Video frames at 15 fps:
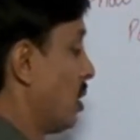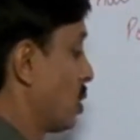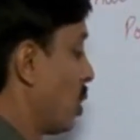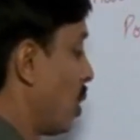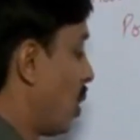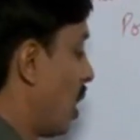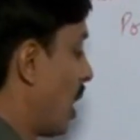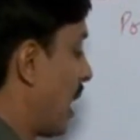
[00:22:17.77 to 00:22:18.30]

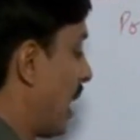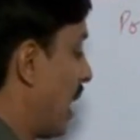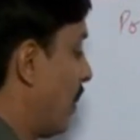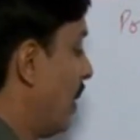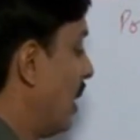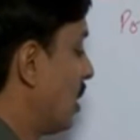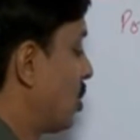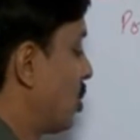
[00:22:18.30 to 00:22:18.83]
So I
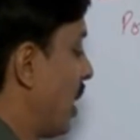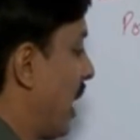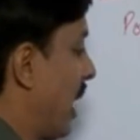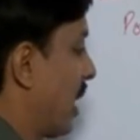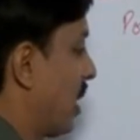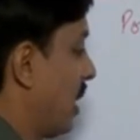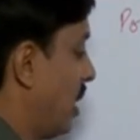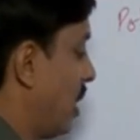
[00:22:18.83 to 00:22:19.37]
will
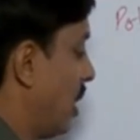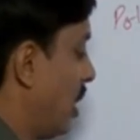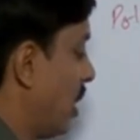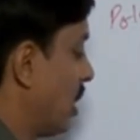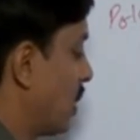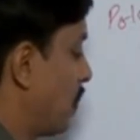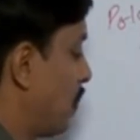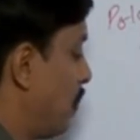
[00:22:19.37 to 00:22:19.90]
check
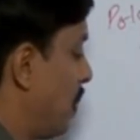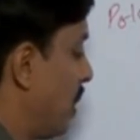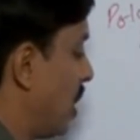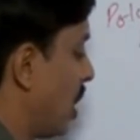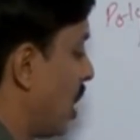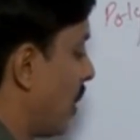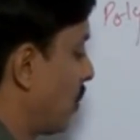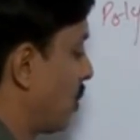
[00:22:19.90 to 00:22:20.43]
is
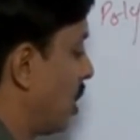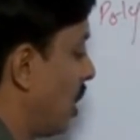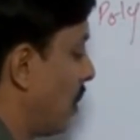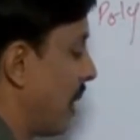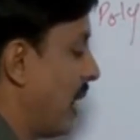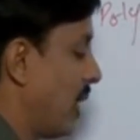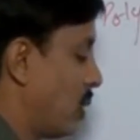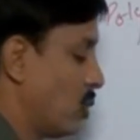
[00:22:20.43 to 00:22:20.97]
p of 3
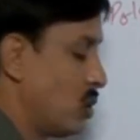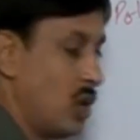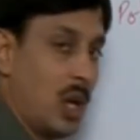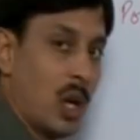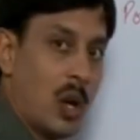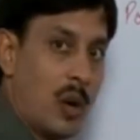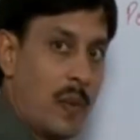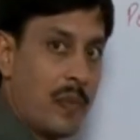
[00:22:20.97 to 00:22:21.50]
by 2
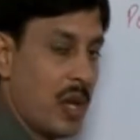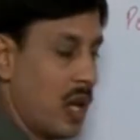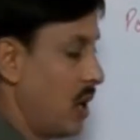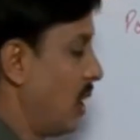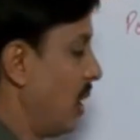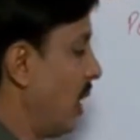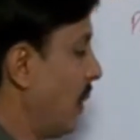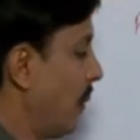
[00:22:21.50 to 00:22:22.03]
0.
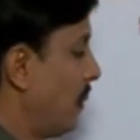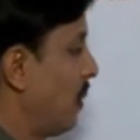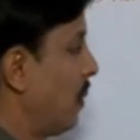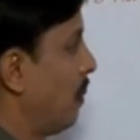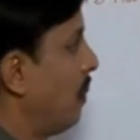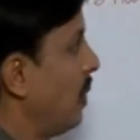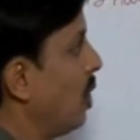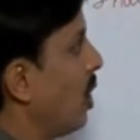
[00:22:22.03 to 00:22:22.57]
If
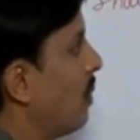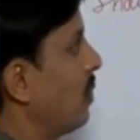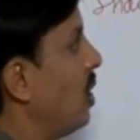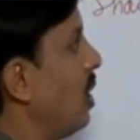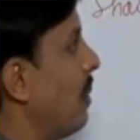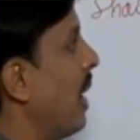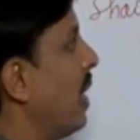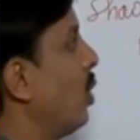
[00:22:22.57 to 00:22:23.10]
p of
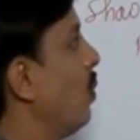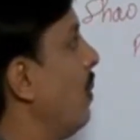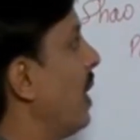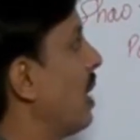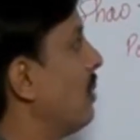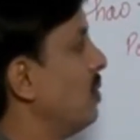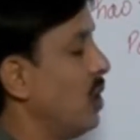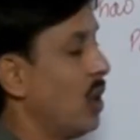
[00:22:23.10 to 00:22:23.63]
3 by 2
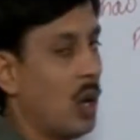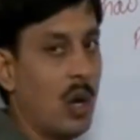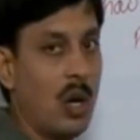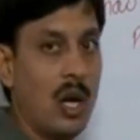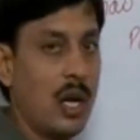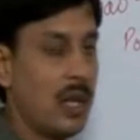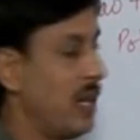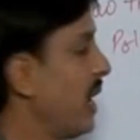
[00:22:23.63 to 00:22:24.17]
becomes
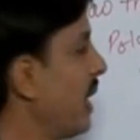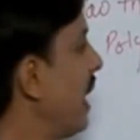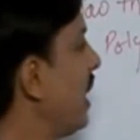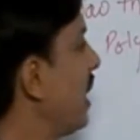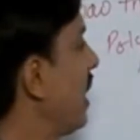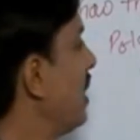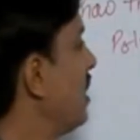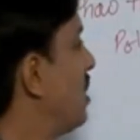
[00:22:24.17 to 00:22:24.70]
0, then I
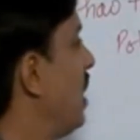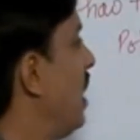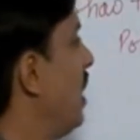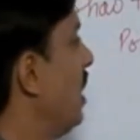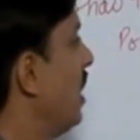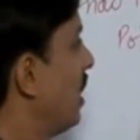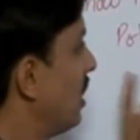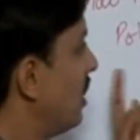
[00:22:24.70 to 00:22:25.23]
can
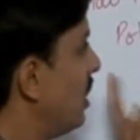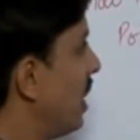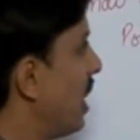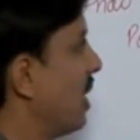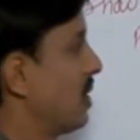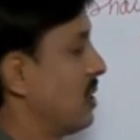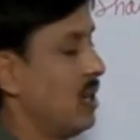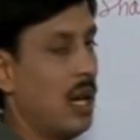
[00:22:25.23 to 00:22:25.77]
say
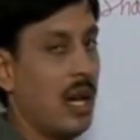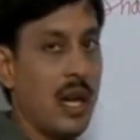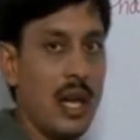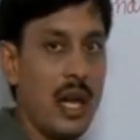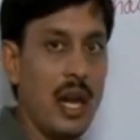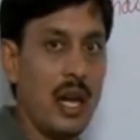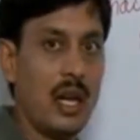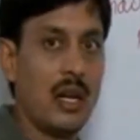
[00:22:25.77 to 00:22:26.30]
yes,
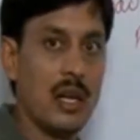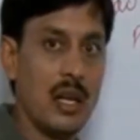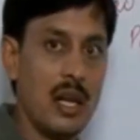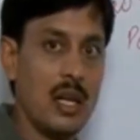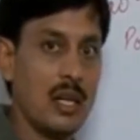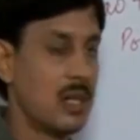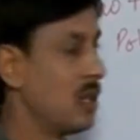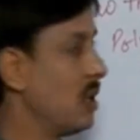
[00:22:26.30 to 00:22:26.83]
it
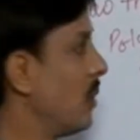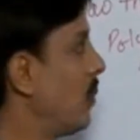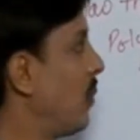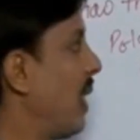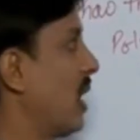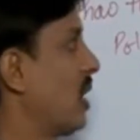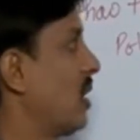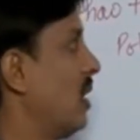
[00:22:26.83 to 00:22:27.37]
is the
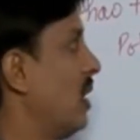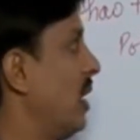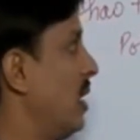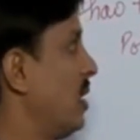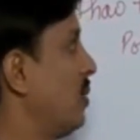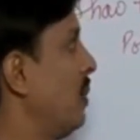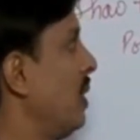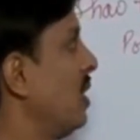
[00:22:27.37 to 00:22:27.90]
factor. It
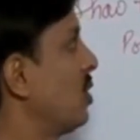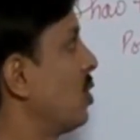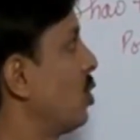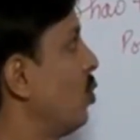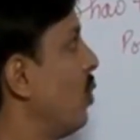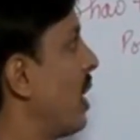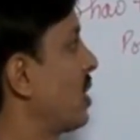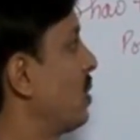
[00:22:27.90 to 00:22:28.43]
is means
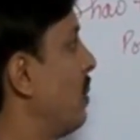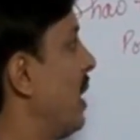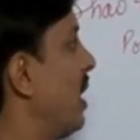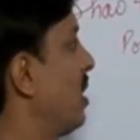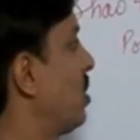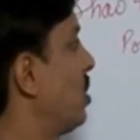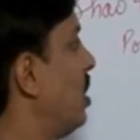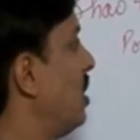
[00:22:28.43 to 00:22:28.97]
2x
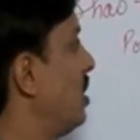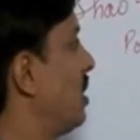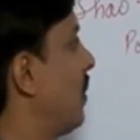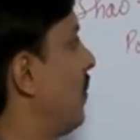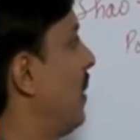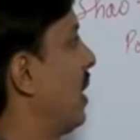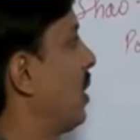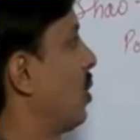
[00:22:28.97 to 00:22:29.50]
minus 3 is
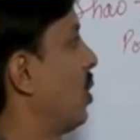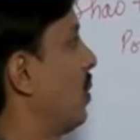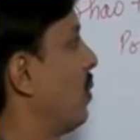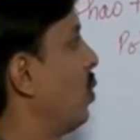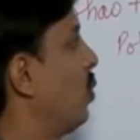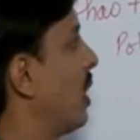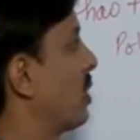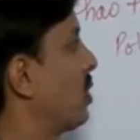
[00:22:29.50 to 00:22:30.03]
the factor
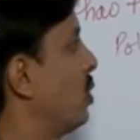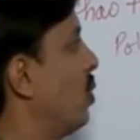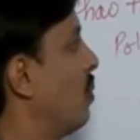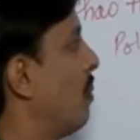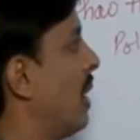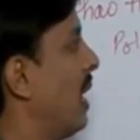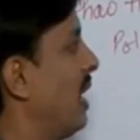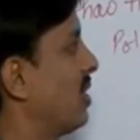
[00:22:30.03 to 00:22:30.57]
of 2x cube
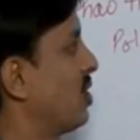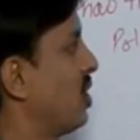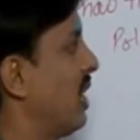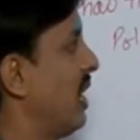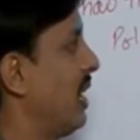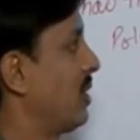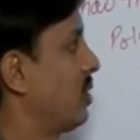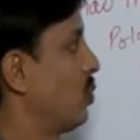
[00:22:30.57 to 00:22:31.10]
minus
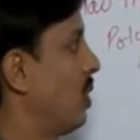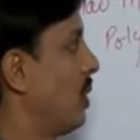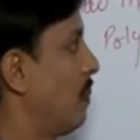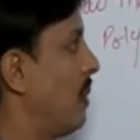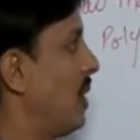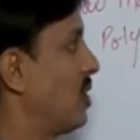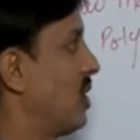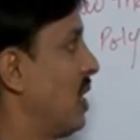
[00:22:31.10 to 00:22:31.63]
9x square
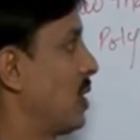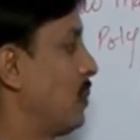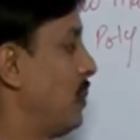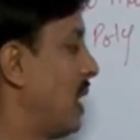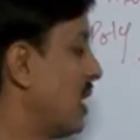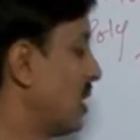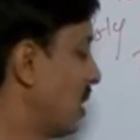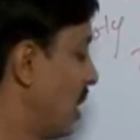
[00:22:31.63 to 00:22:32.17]
plus x
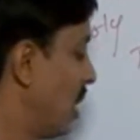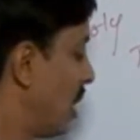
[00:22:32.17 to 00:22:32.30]
plus